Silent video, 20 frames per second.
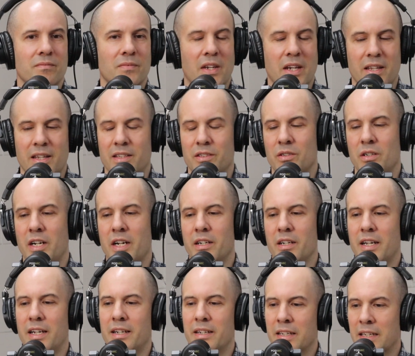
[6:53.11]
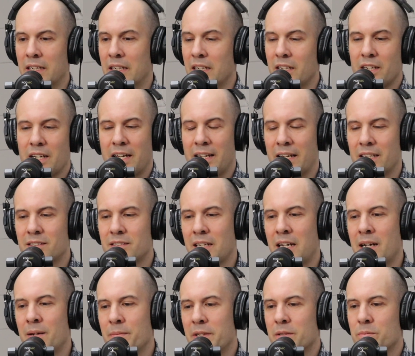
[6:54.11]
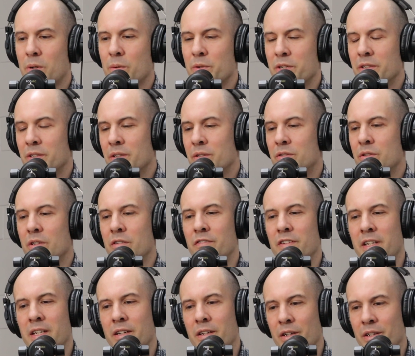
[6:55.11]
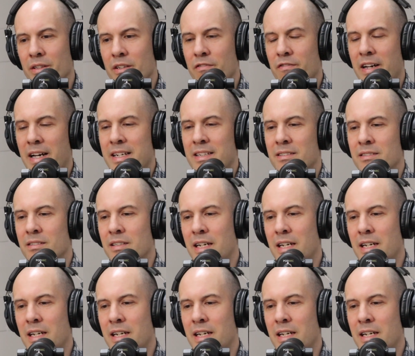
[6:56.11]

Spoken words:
Yeah, that's right. And that's what we do sort of in the early phase.